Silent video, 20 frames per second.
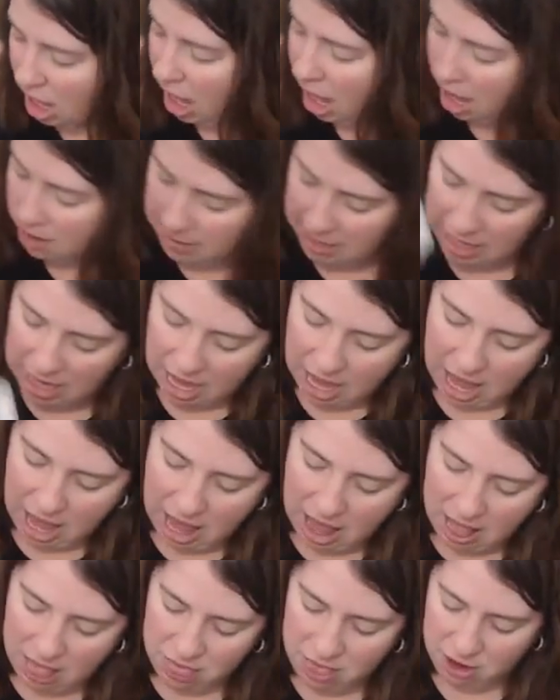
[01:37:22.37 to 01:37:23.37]
mean,
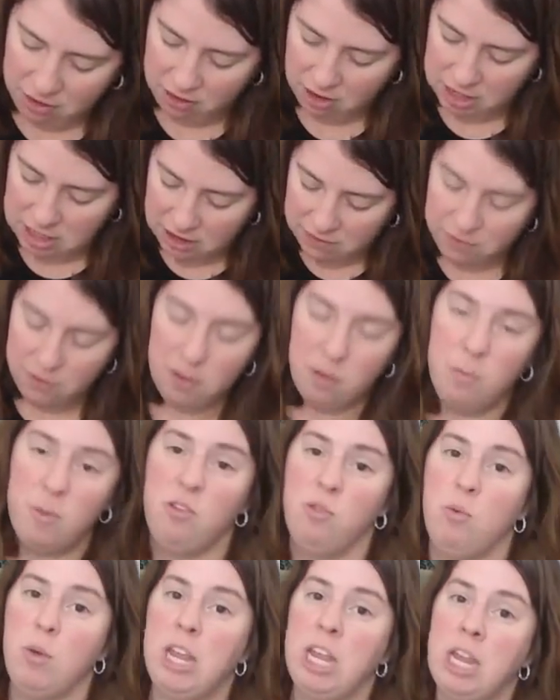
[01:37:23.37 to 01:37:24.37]
there's a difference
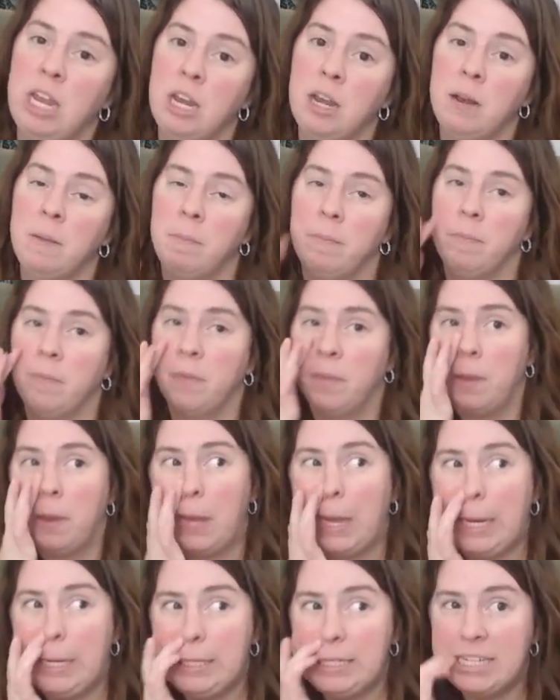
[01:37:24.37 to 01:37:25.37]
between
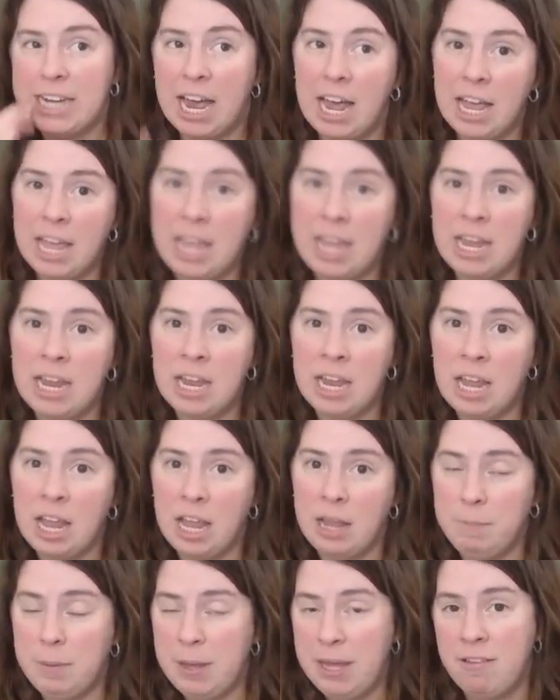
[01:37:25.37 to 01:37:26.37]
dyeing a
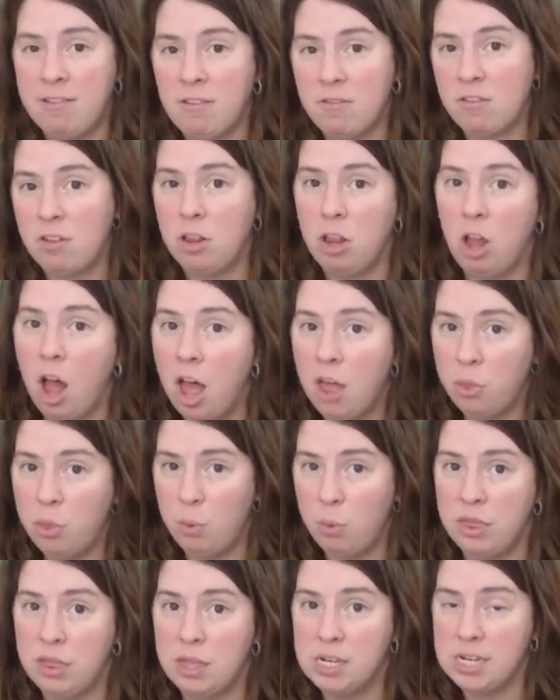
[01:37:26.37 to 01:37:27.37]
piece of cloth
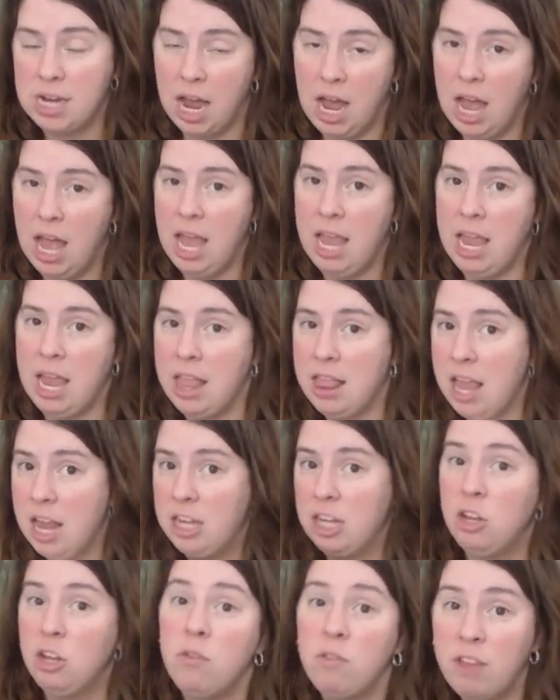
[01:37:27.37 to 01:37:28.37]
with the dye and
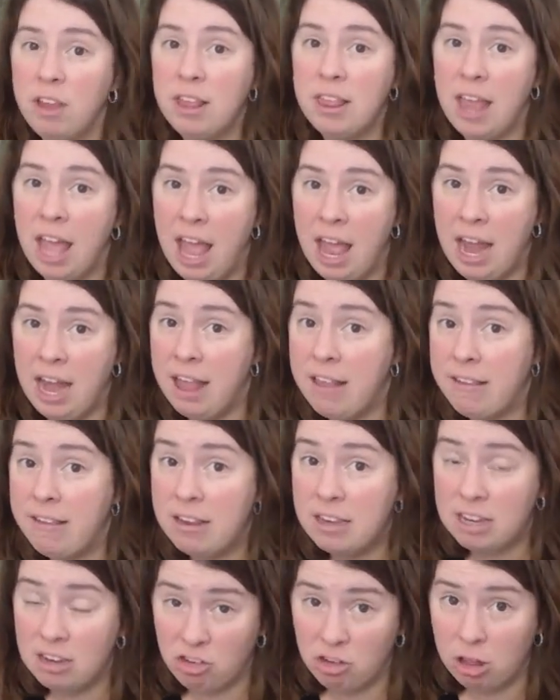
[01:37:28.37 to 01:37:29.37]
then using that as a
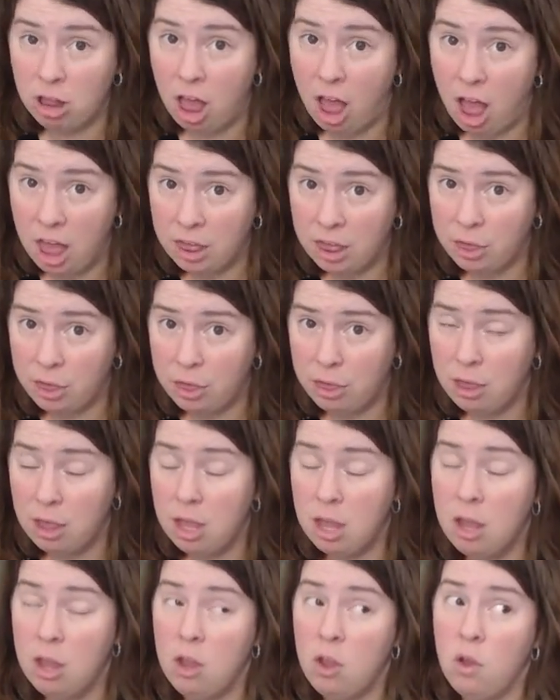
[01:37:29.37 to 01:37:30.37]
dishcloth
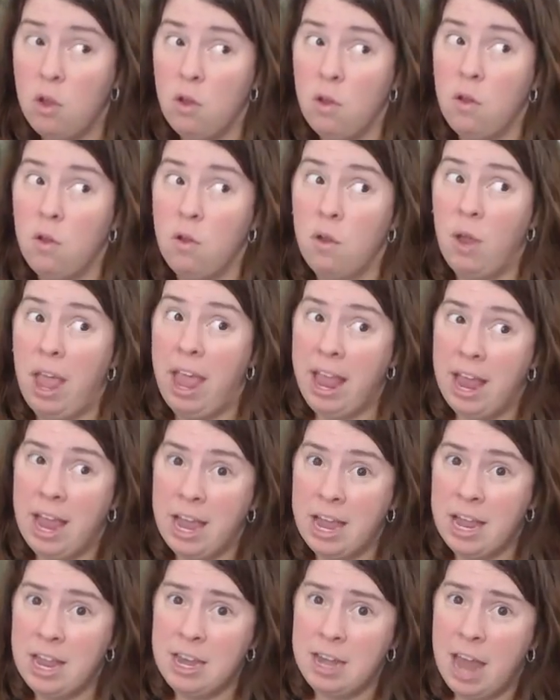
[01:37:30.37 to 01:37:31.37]

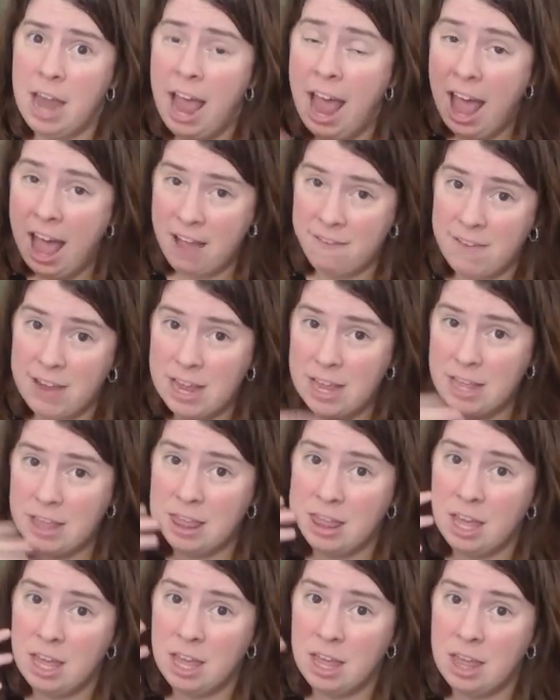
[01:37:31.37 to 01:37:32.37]
and having
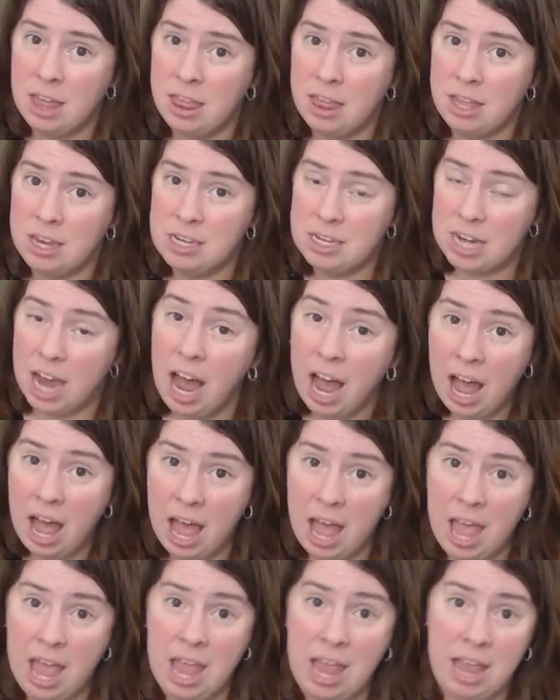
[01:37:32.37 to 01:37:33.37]
the
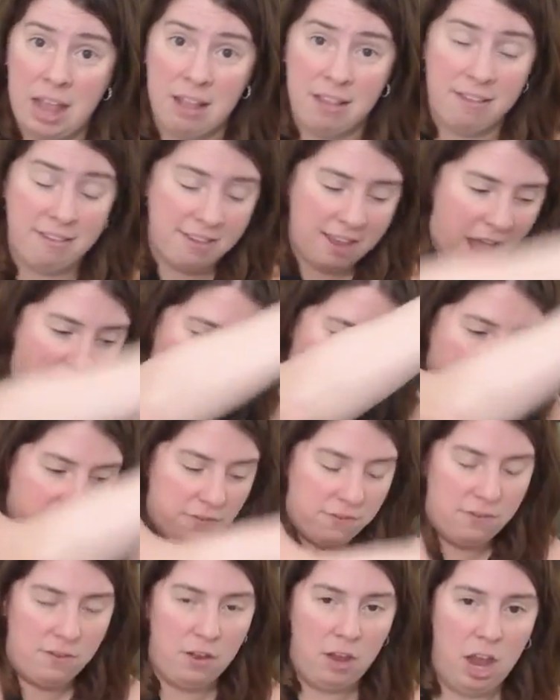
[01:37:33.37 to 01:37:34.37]
dye itself
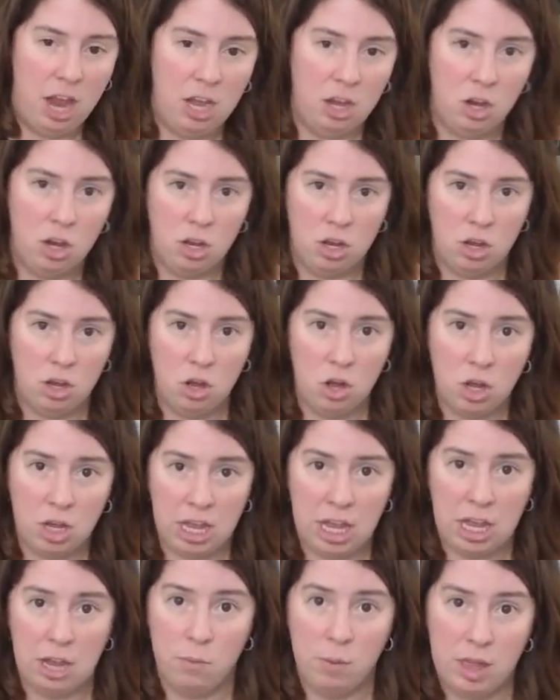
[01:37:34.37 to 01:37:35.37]
and
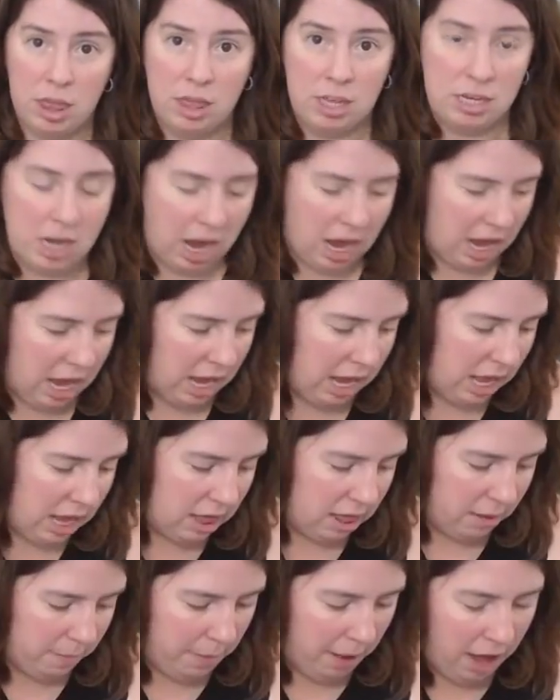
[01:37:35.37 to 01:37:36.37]
cooking with the dye in
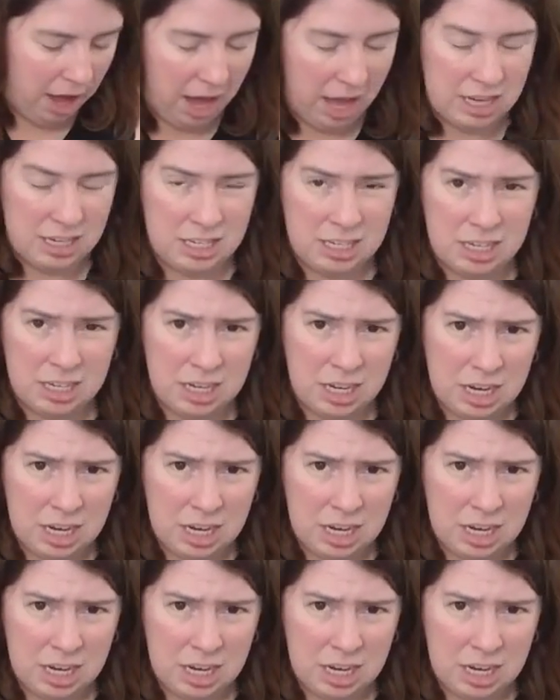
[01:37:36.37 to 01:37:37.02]
the pot.